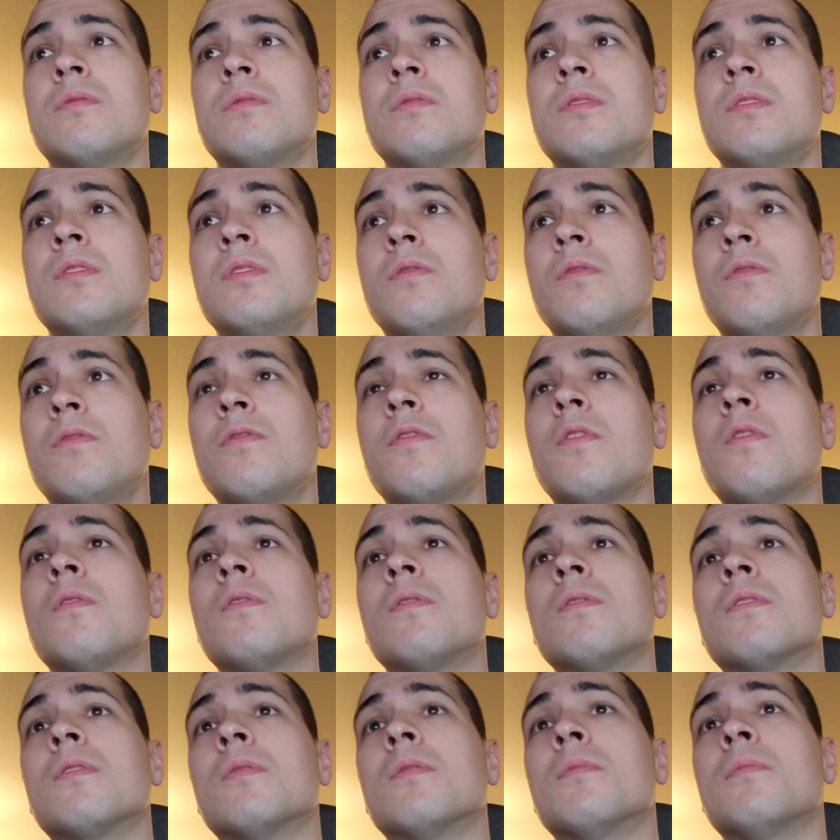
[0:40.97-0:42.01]
to
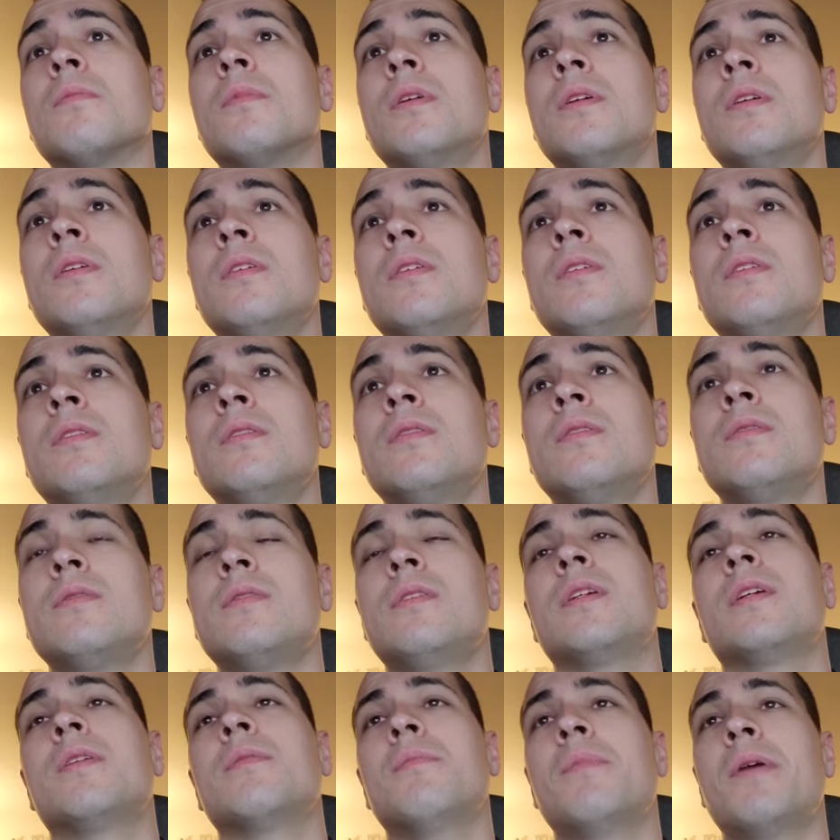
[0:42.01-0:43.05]
form a
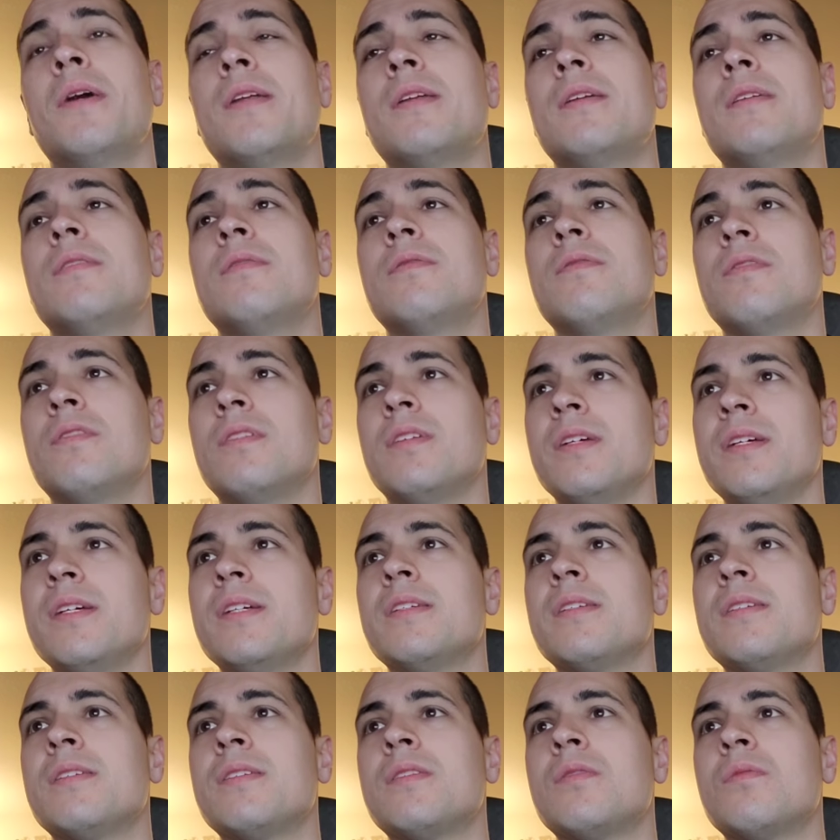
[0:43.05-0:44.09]
competitive
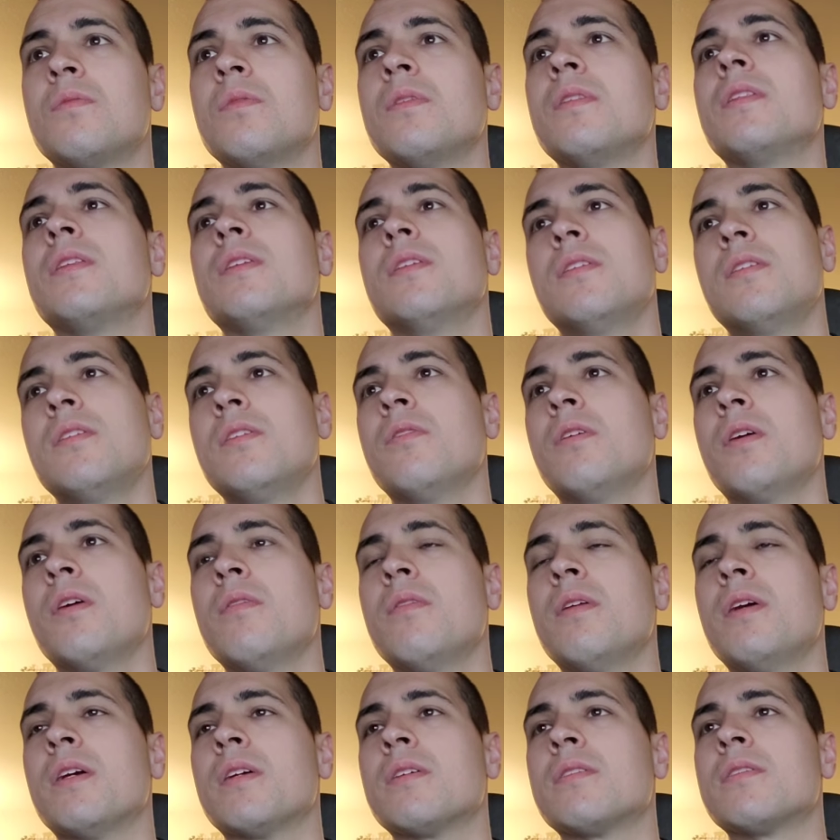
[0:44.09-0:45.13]
list with this new
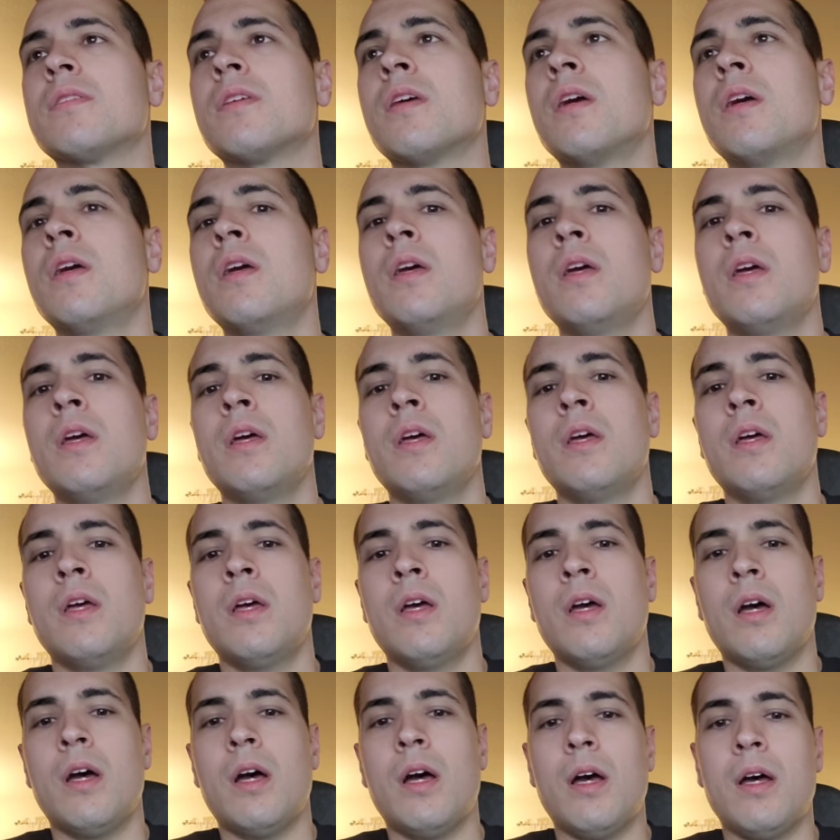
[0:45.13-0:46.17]
codex.
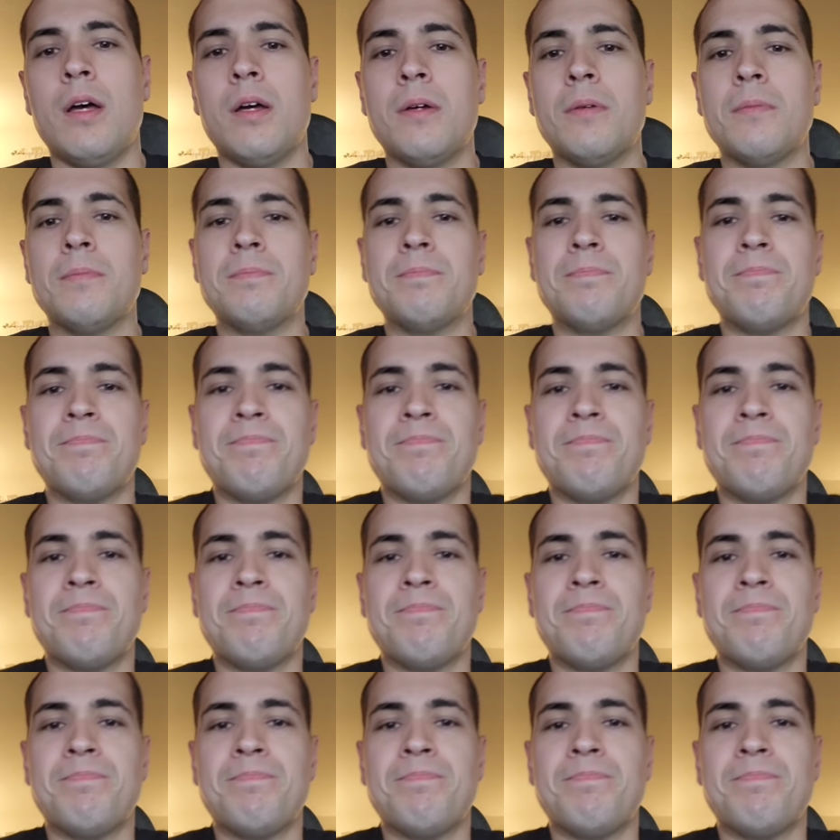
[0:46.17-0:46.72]
Alright,